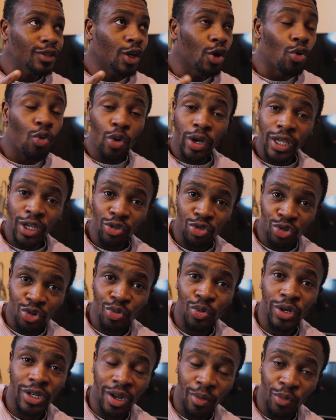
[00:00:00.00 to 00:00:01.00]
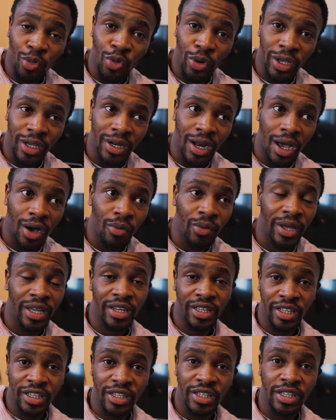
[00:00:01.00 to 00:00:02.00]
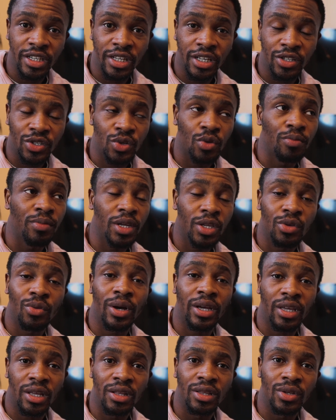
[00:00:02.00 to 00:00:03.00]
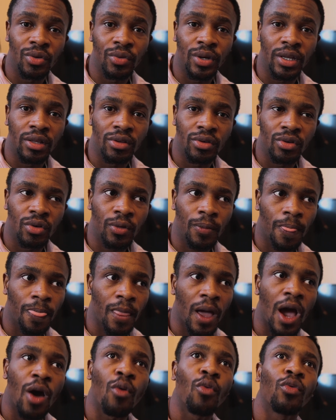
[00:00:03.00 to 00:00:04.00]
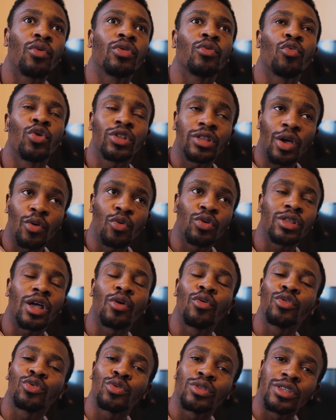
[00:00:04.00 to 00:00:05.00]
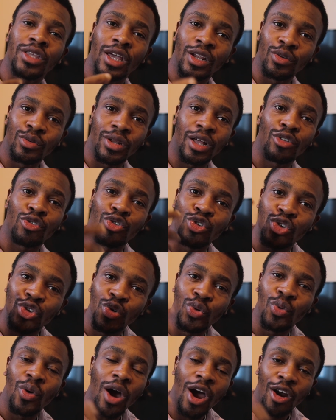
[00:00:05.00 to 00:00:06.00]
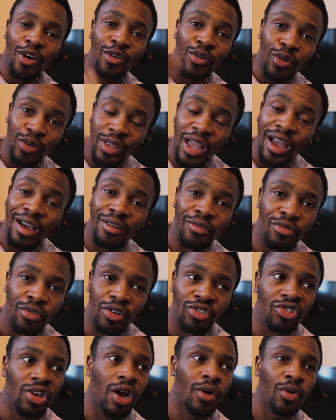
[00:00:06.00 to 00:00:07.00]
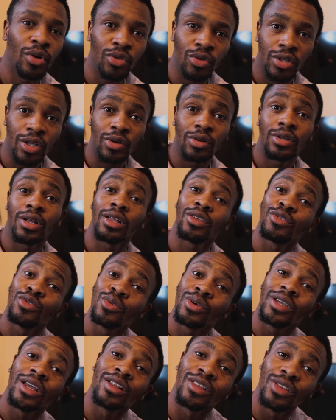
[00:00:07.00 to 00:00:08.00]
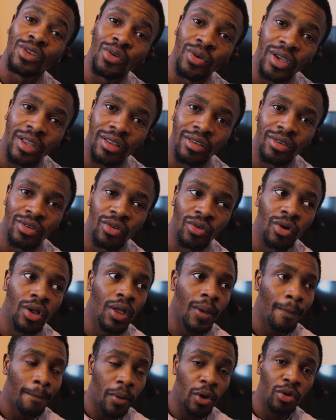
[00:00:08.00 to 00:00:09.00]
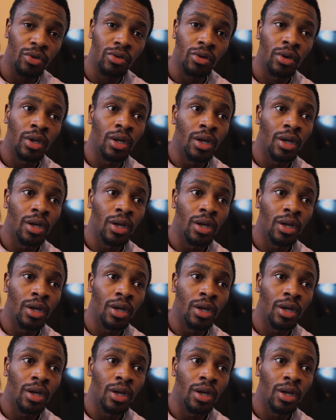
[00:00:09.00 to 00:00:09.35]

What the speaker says: going through what I'm going now, and he did it. So me too, I can do it. You know, I want to tell you that you are not average. I want to tell you that you can do it. You know, but